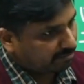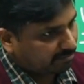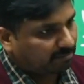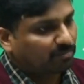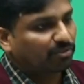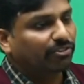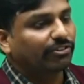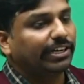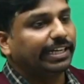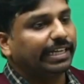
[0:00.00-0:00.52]

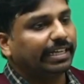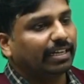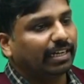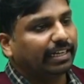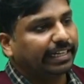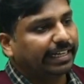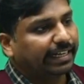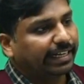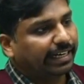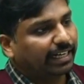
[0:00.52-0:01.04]
critically
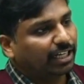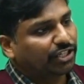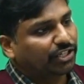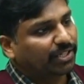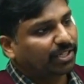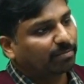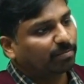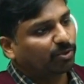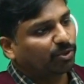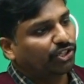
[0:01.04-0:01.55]
endangered
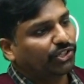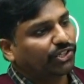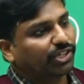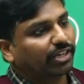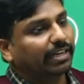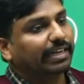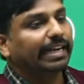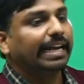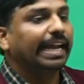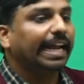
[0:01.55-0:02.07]
position,
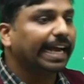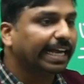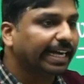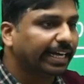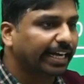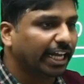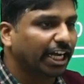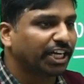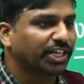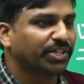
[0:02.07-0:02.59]

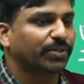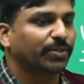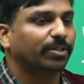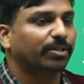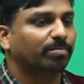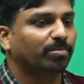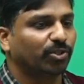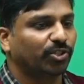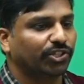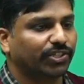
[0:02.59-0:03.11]
endangered
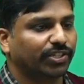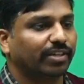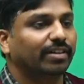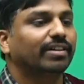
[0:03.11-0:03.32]
position.